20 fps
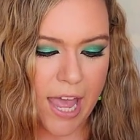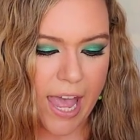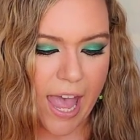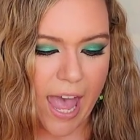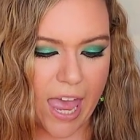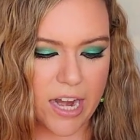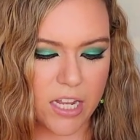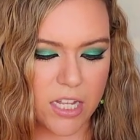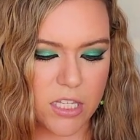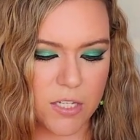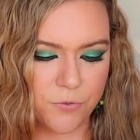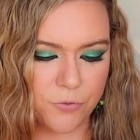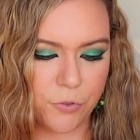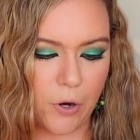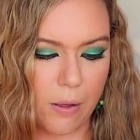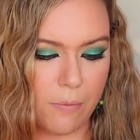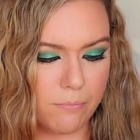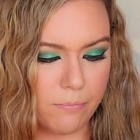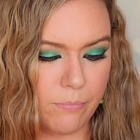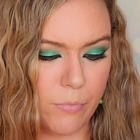and it's
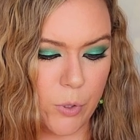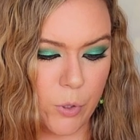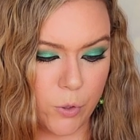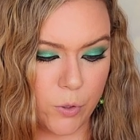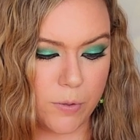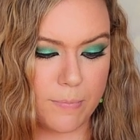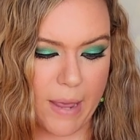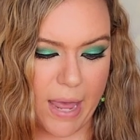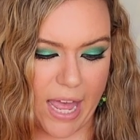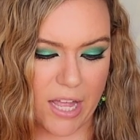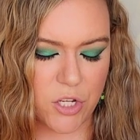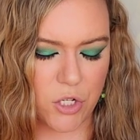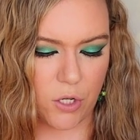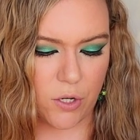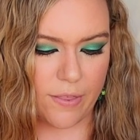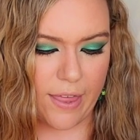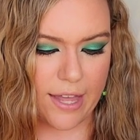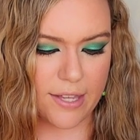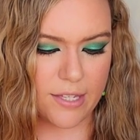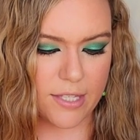from Mood Matcher.
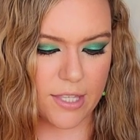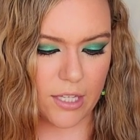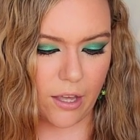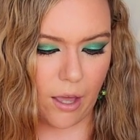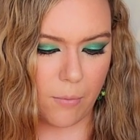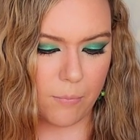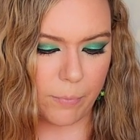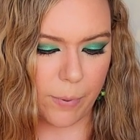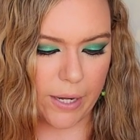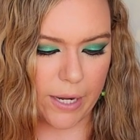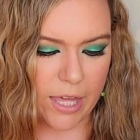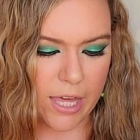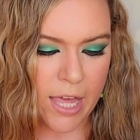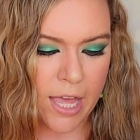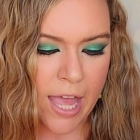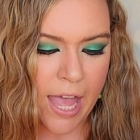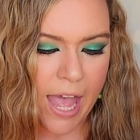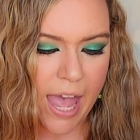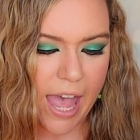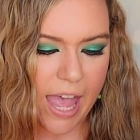That's the company.
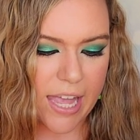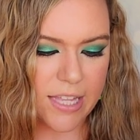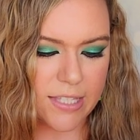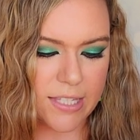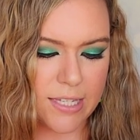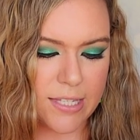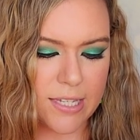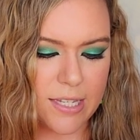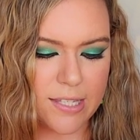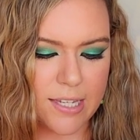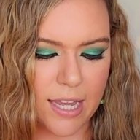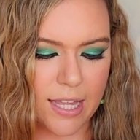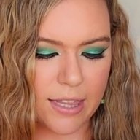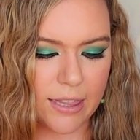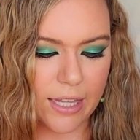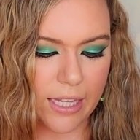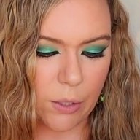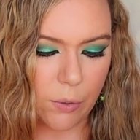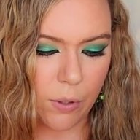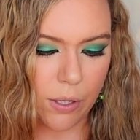It says it's a
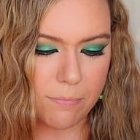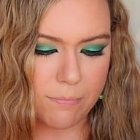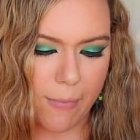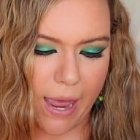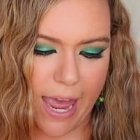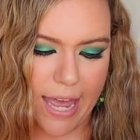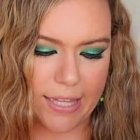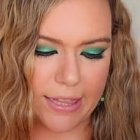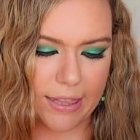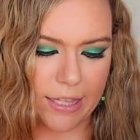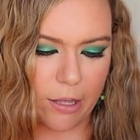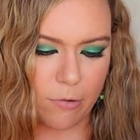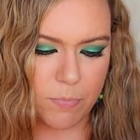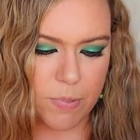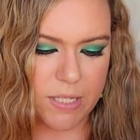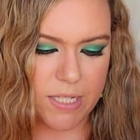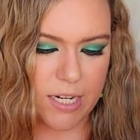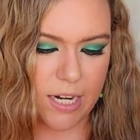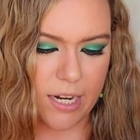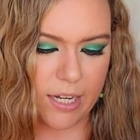liquid matte
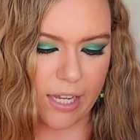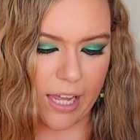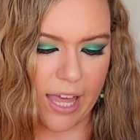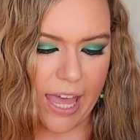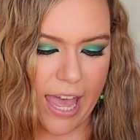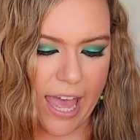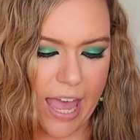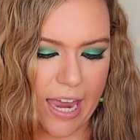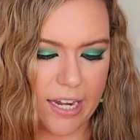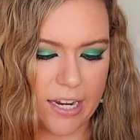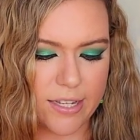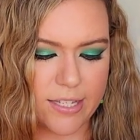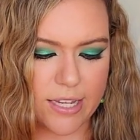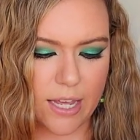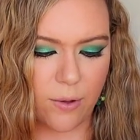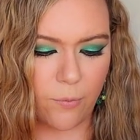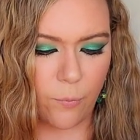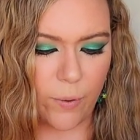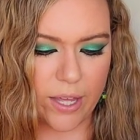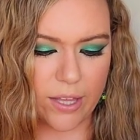lipstick and it's a
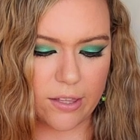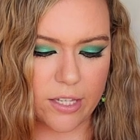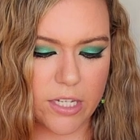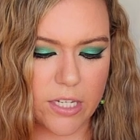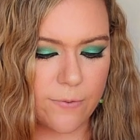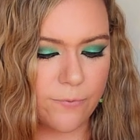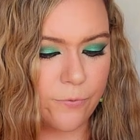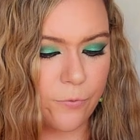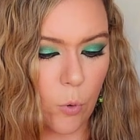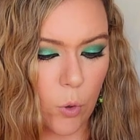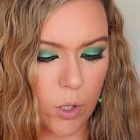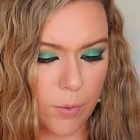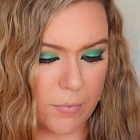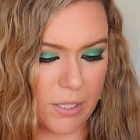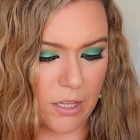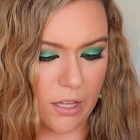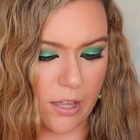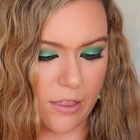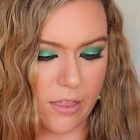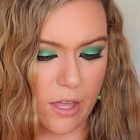weightless
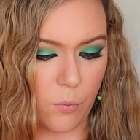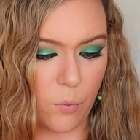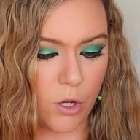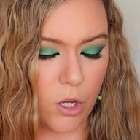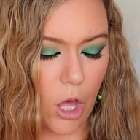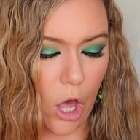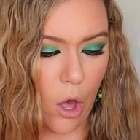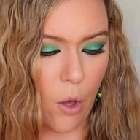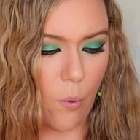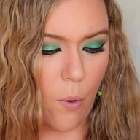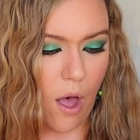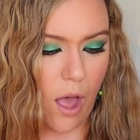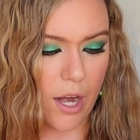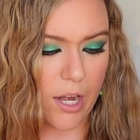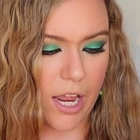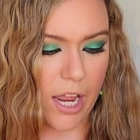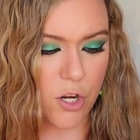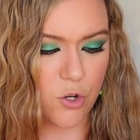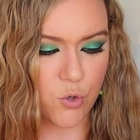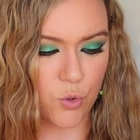formula that will go on
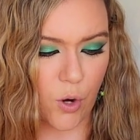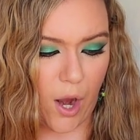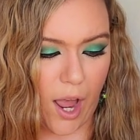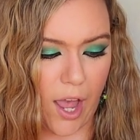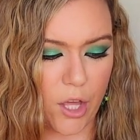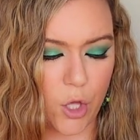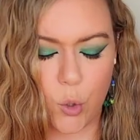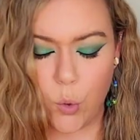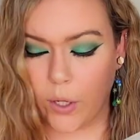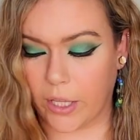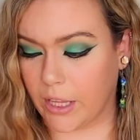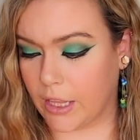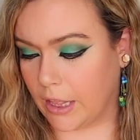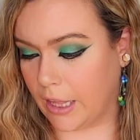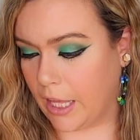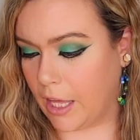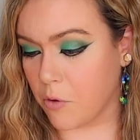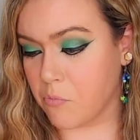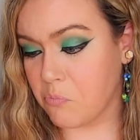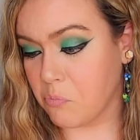and dry
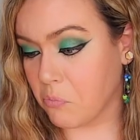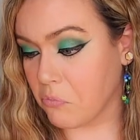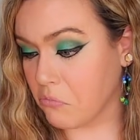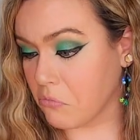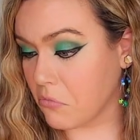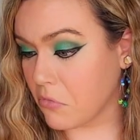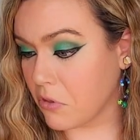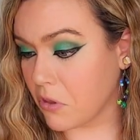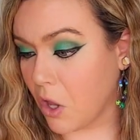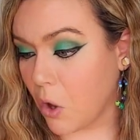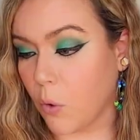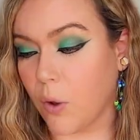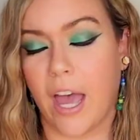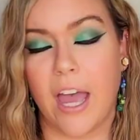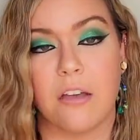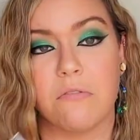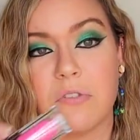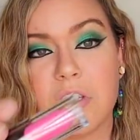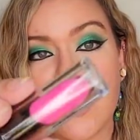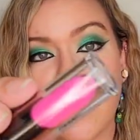quickly.
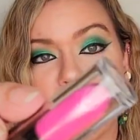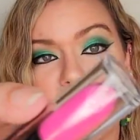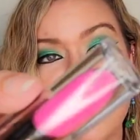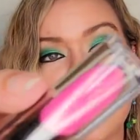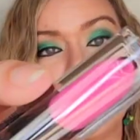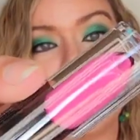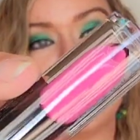Okay, so this is